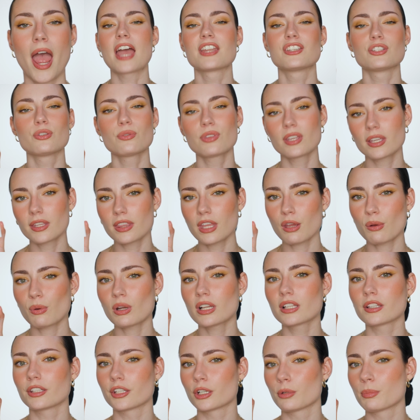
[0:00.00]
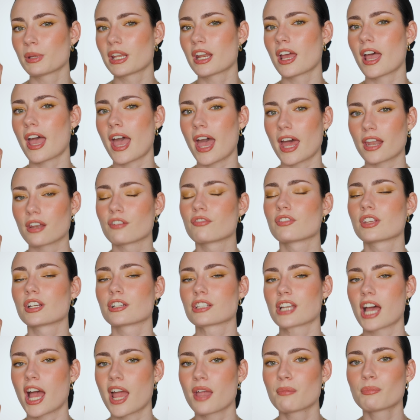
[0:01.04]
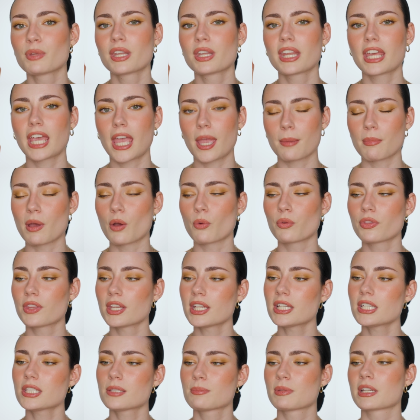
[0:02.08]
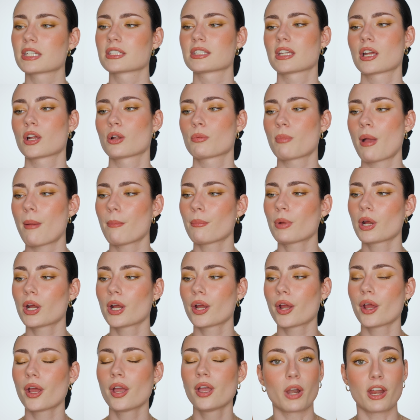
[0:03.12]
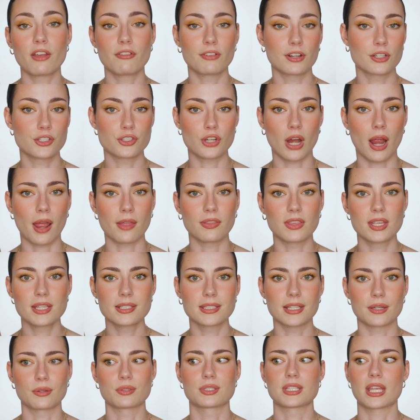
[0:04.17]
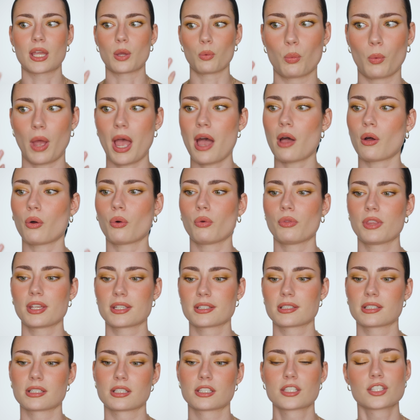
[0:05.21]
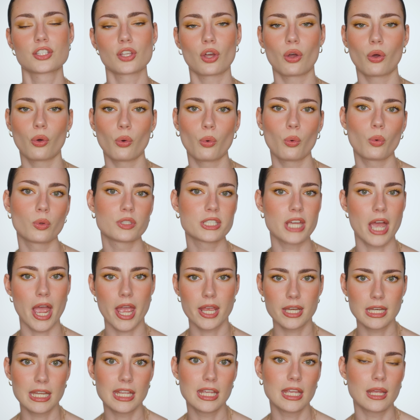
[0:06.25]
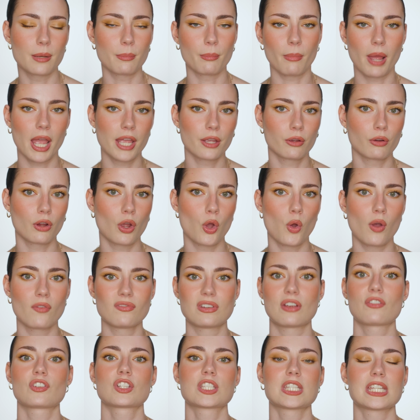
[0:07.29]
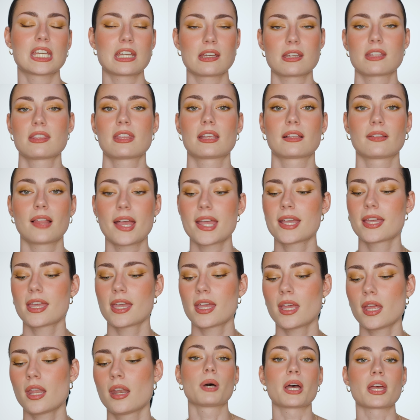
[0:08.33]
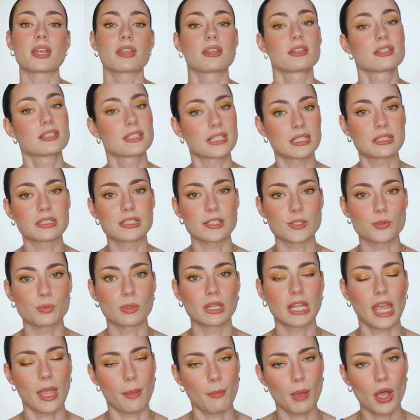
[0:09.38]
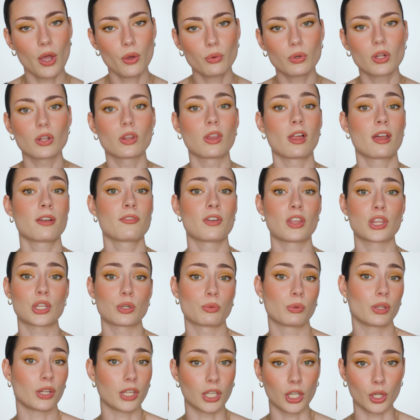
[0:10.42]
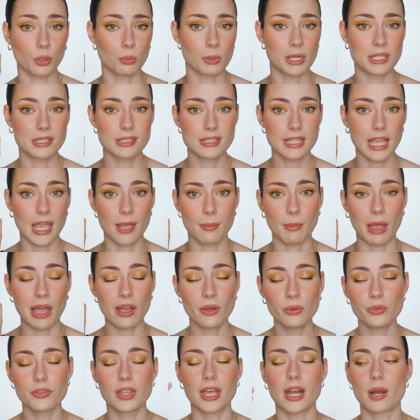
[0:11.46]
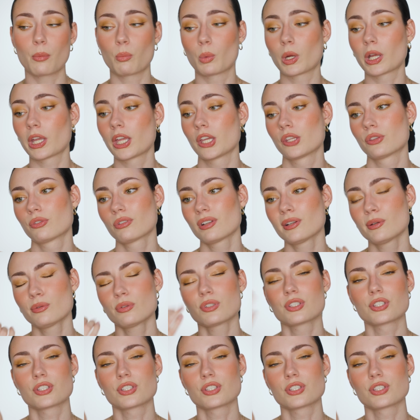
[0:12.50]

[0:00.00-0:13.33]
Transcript: I do think they were a little bit ahead of their time when they came out with this, because I remember when I first tried this, I was like, wow, this is so tiny and micro. I've never seen anything like it. But since this one came out, a lot of other really good ones came out that I'm working through.